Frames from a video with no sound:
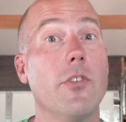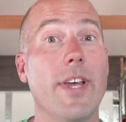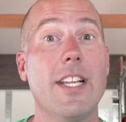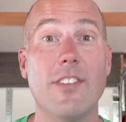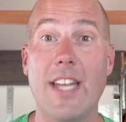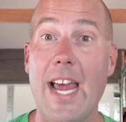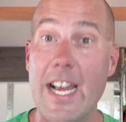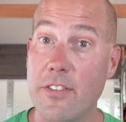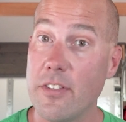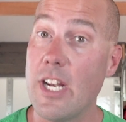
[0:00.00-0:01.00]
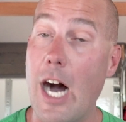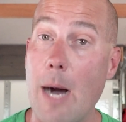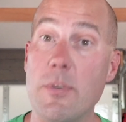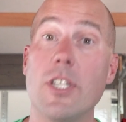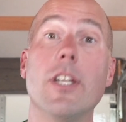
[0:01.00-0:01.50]
So that is an excellent
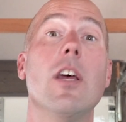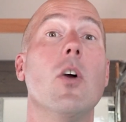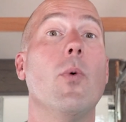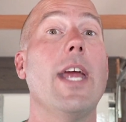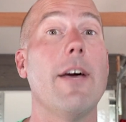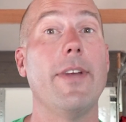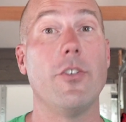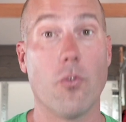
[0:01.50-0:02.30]
option. We have a